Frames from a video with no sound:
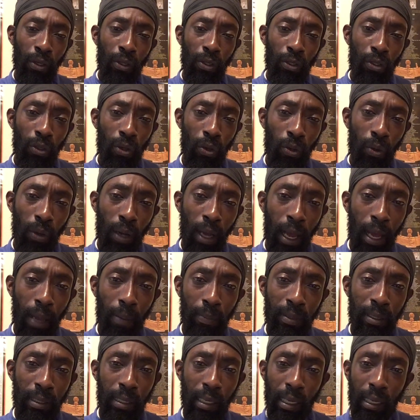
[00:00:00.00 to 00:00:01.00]
So
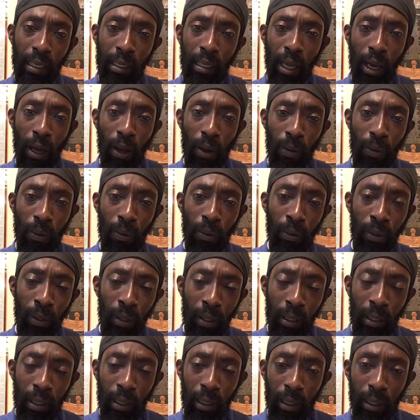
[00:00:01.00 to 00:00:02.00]
I'm saying now,
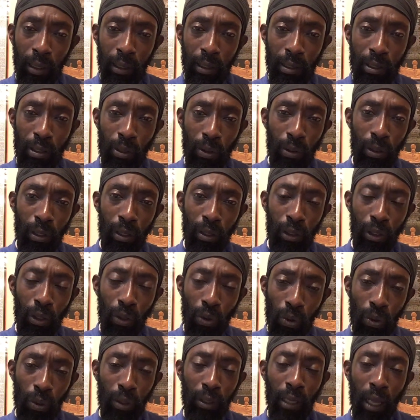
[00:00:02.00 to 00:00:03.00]
so
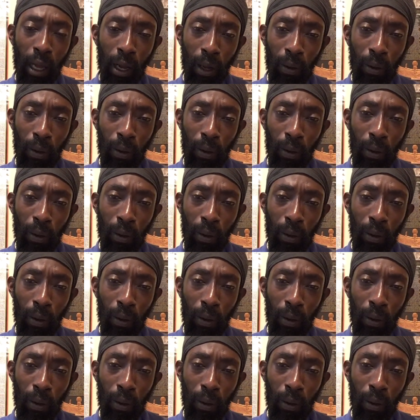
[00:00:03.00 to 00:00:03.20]
Luke,